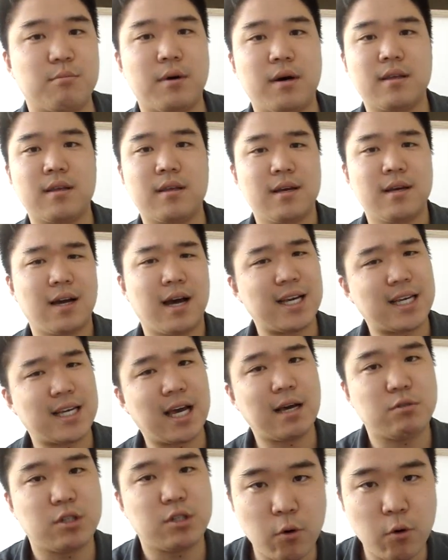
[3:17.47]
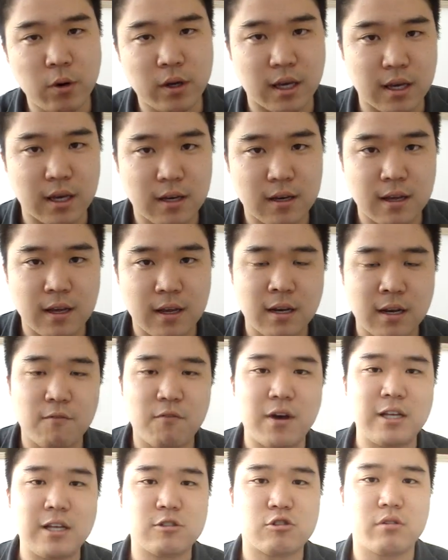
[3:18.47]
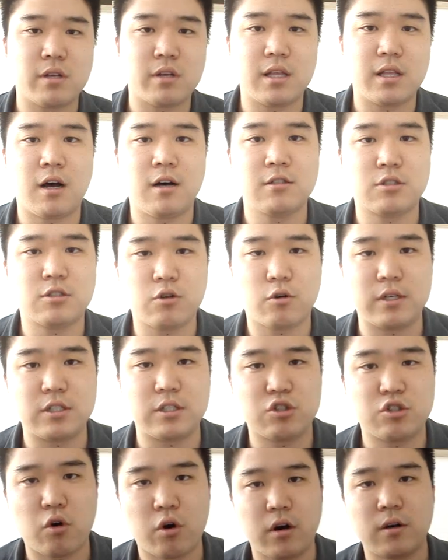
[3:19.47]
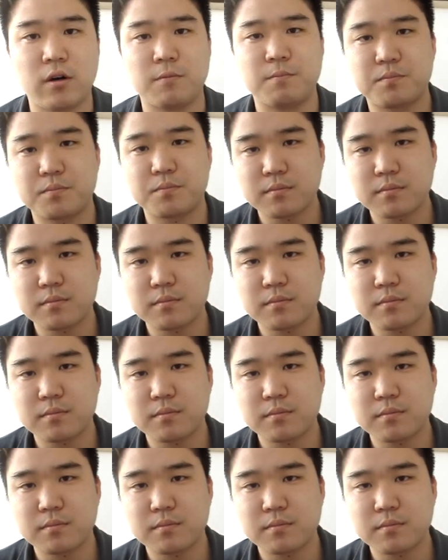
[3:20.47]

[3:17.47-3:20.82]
But I kept doing it, and eventually, long story short,